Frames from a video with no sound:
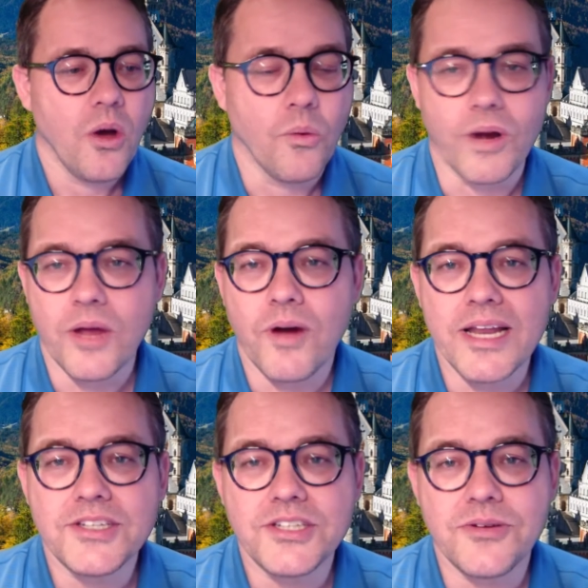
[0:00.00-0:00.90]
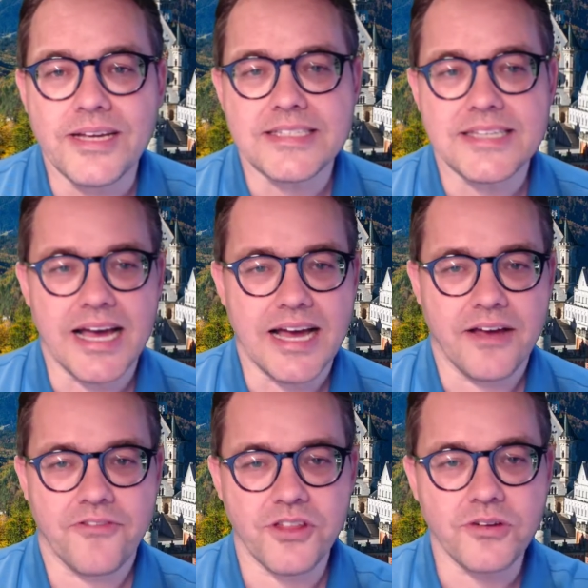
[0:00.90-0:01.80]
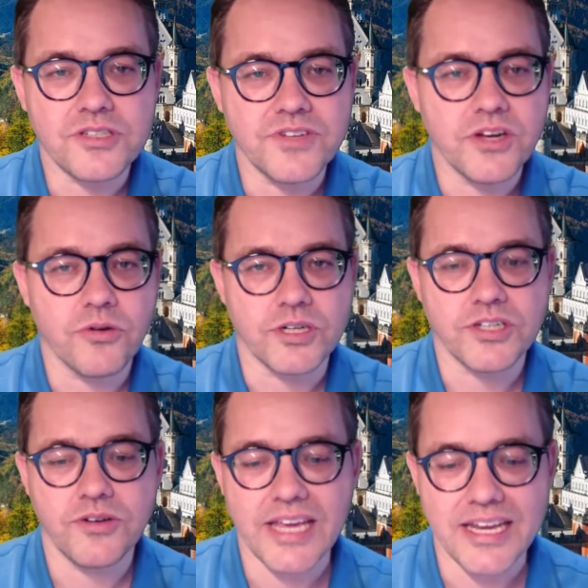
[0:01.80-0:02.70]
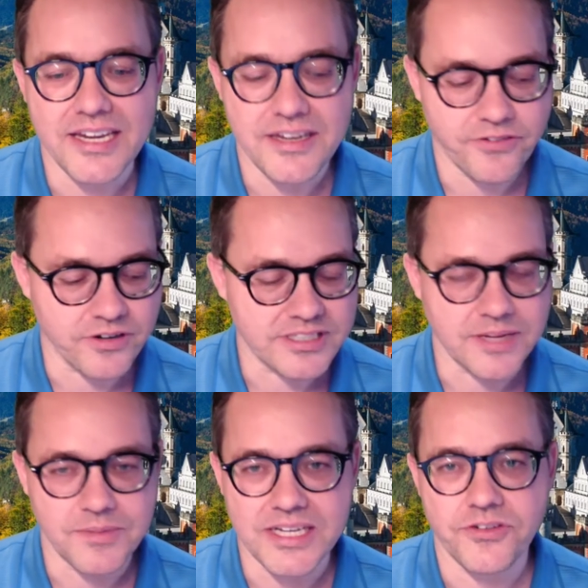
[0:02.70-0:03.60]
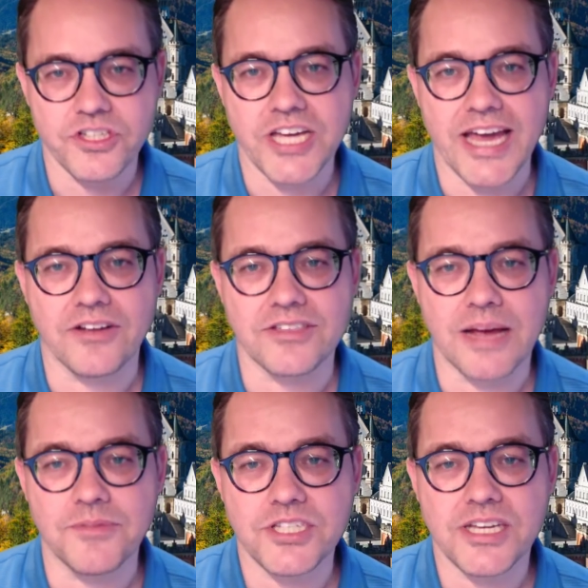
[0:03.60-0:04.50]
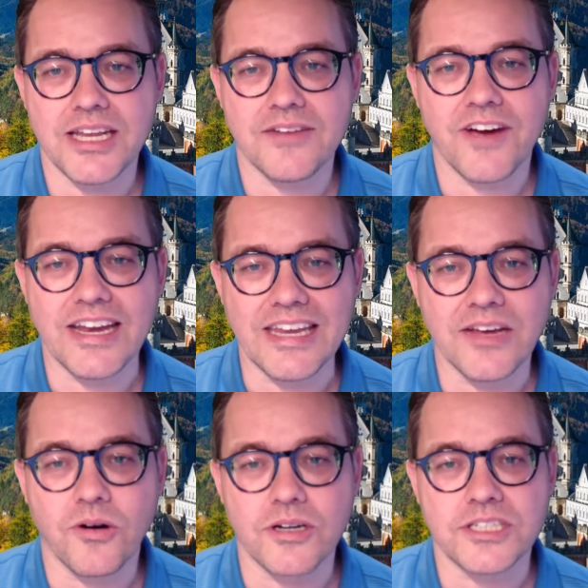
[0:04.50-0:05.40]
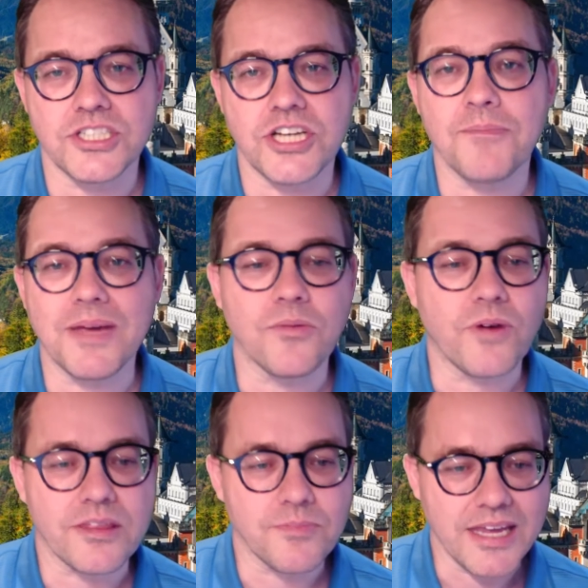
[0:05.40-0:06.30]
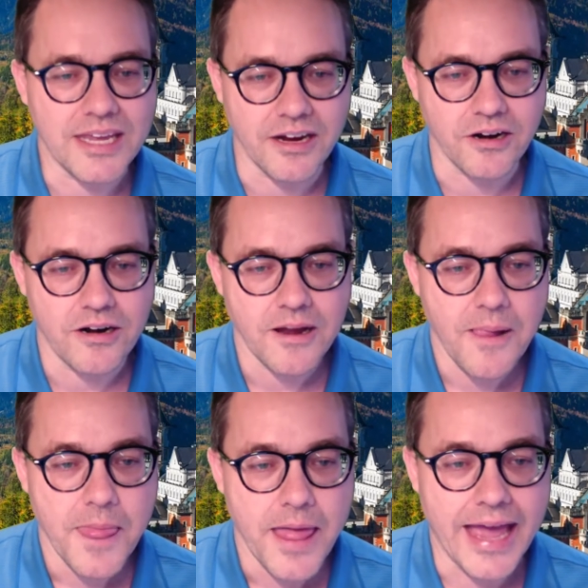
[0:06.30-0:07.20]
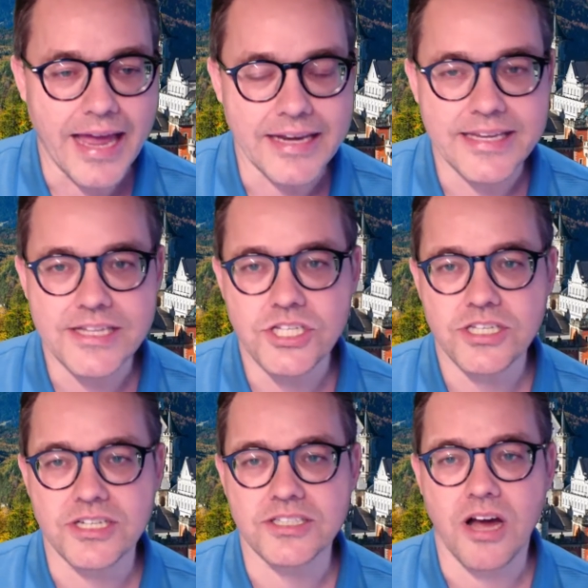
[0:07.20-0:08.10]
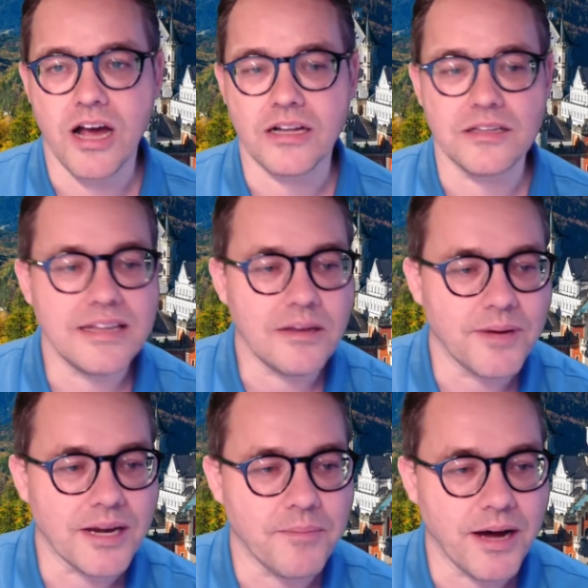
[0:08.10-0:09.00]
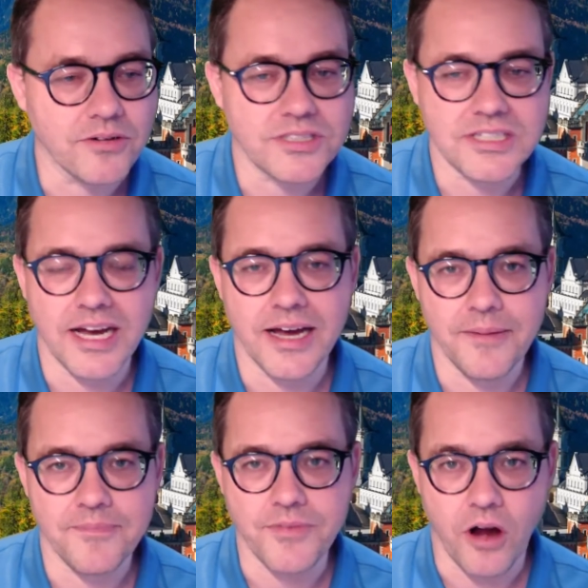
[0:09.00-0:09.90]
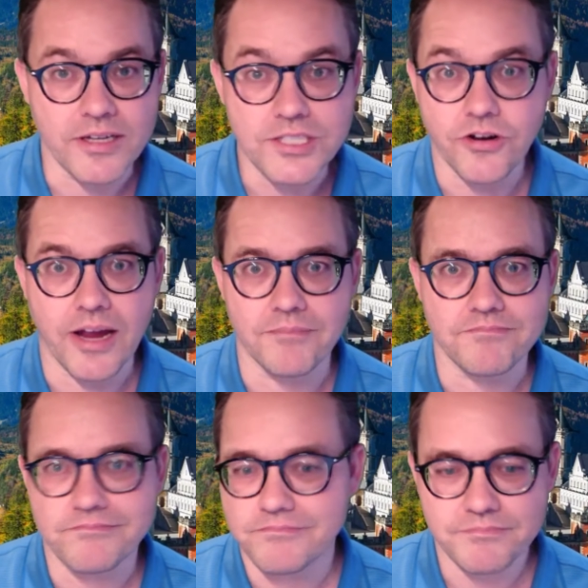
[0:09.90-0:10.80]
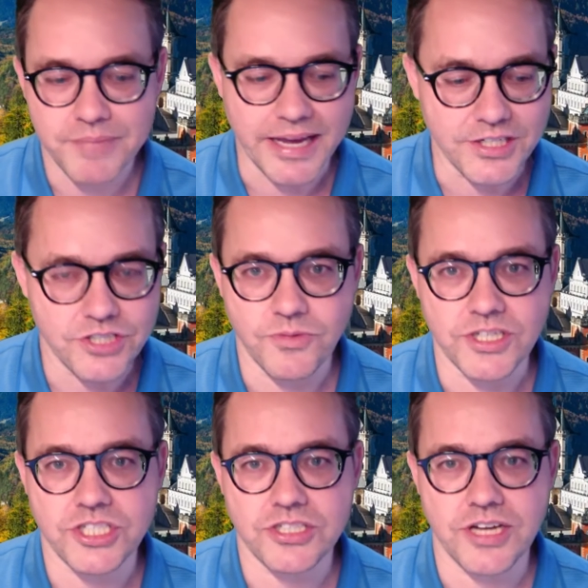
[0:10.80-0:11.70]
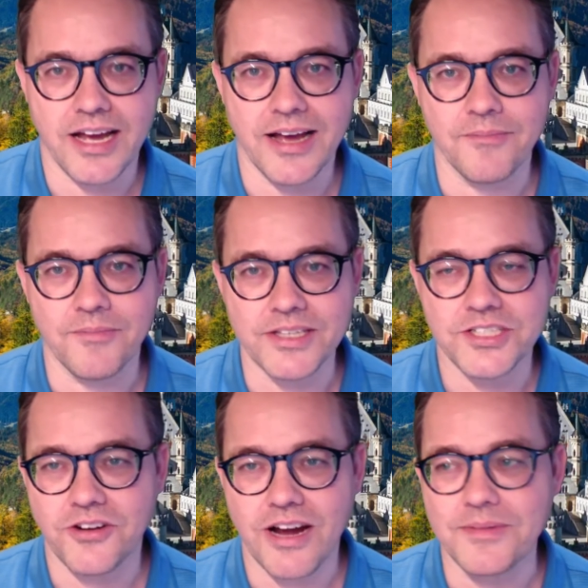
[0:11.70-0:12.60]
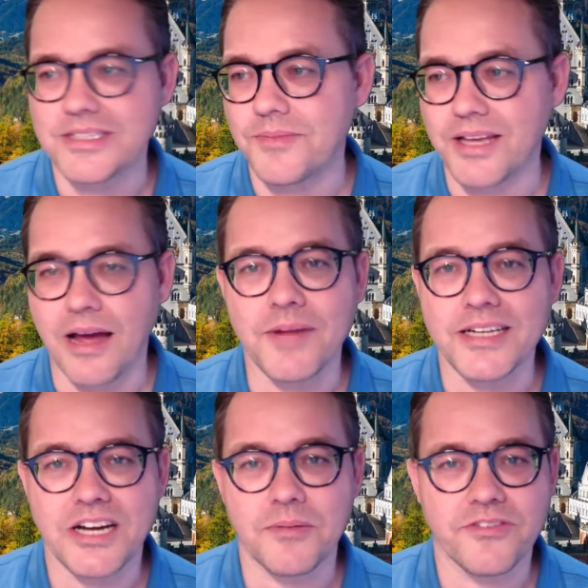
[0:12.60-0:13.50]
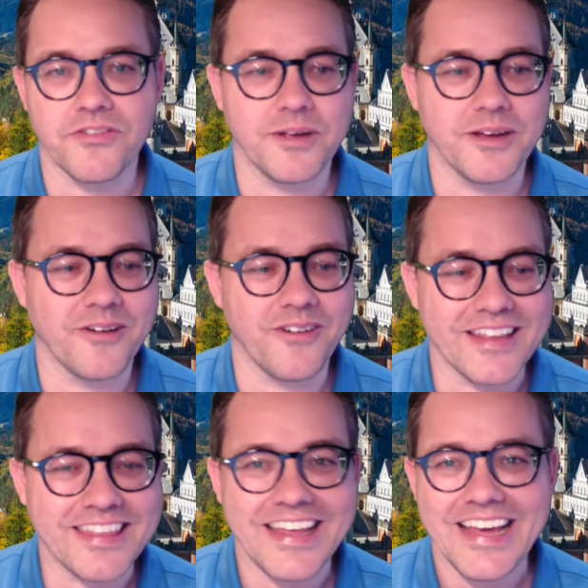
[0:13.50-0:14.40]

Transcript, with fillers: what I want to do is uh, for those of you who are tuning in in different, some of the different channels, I'm just going to invite Igor to jump in with me here. And he's just going to talk a little bit about um, our Instagram page, which um, Instagram is something I'm not terribly familiar with.